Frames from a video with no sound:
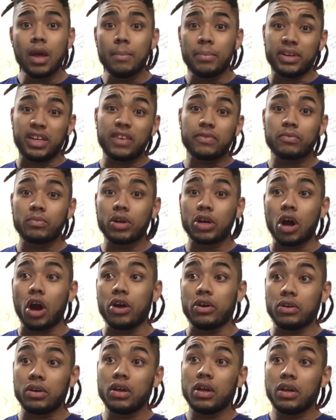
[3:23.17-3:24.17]
But give them a
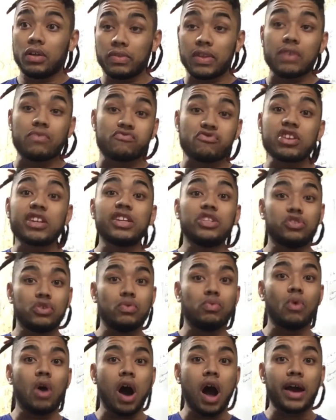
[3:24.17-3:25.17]
go. They really
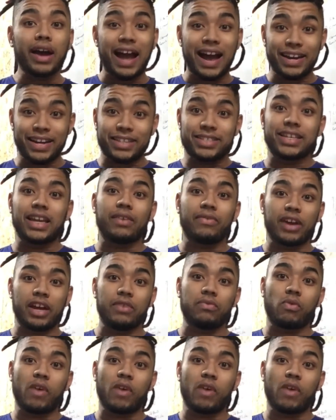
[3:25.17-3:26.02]
do work at an accelerated